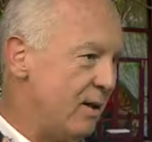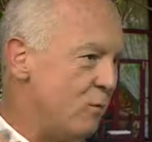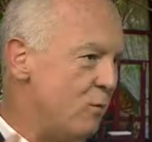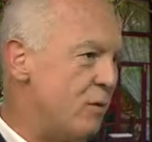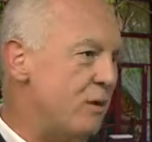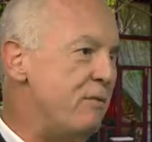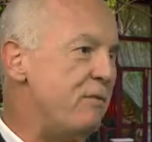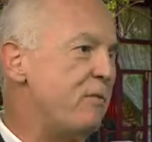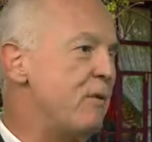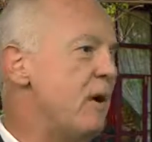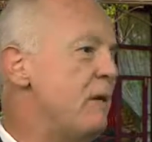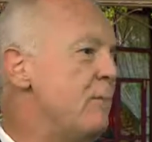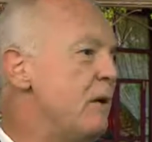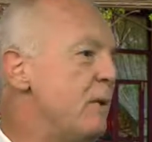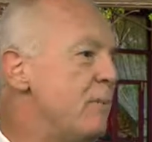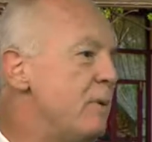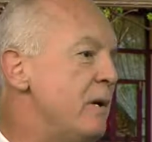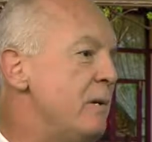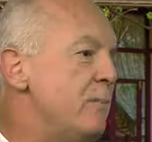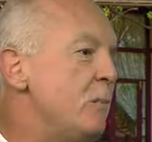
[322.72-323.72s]
and
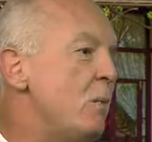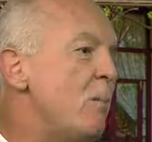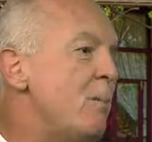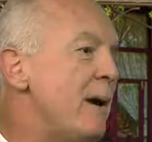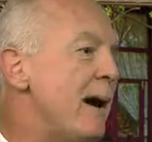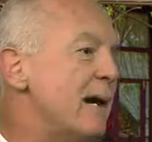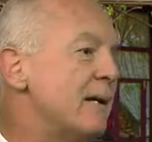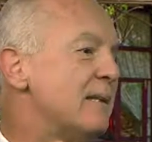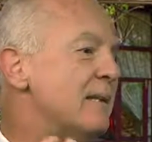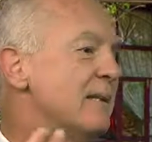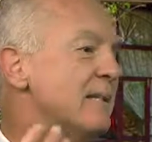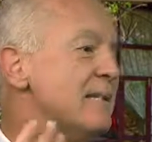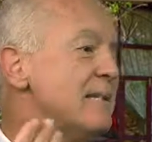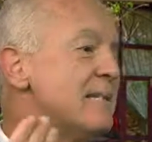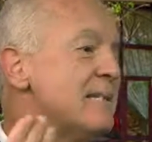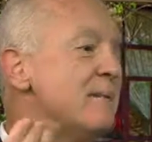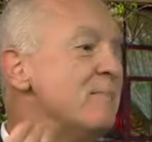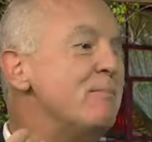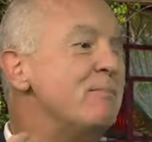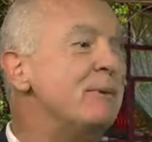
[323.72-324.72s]
reframing people back to the
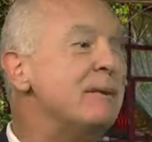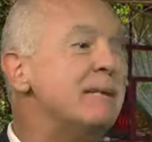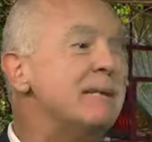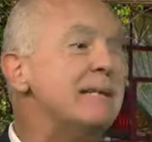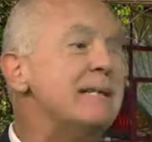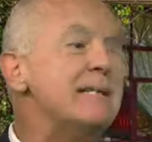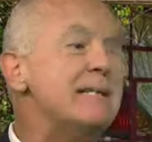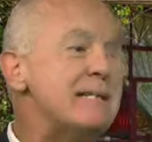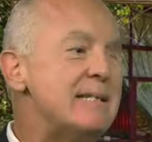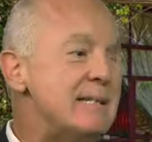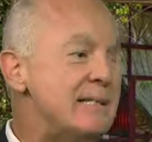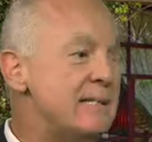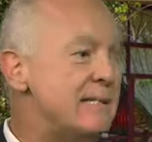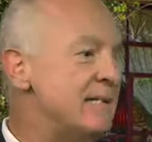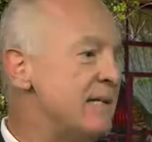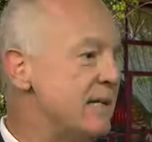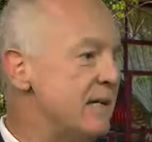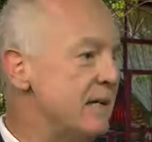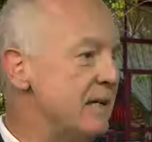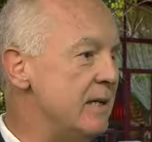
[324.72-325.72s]

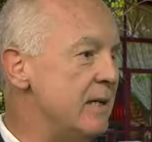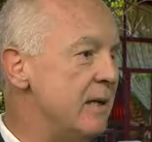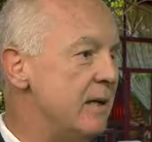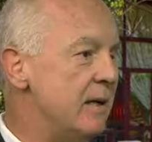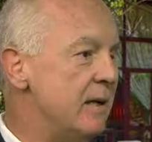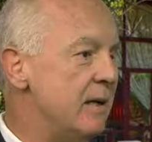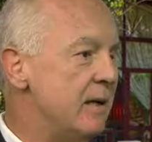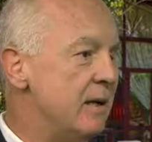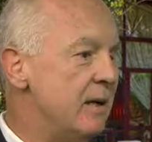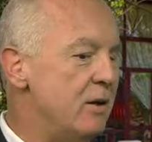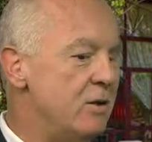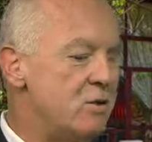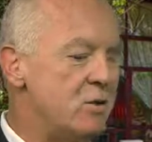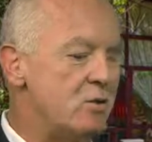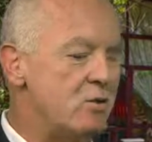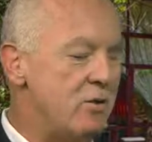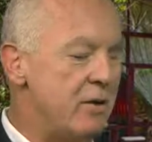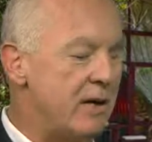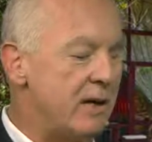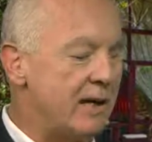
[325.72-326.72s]
simplicity and
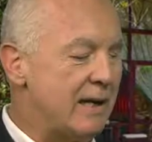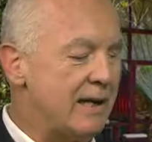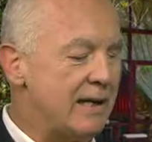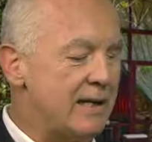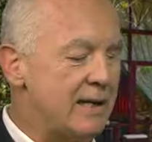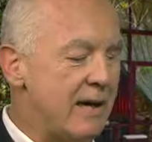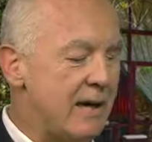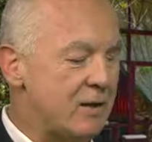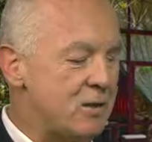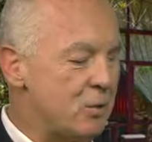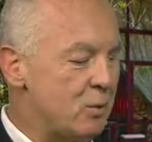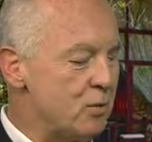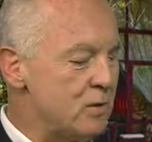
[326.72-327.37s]
to reconnect.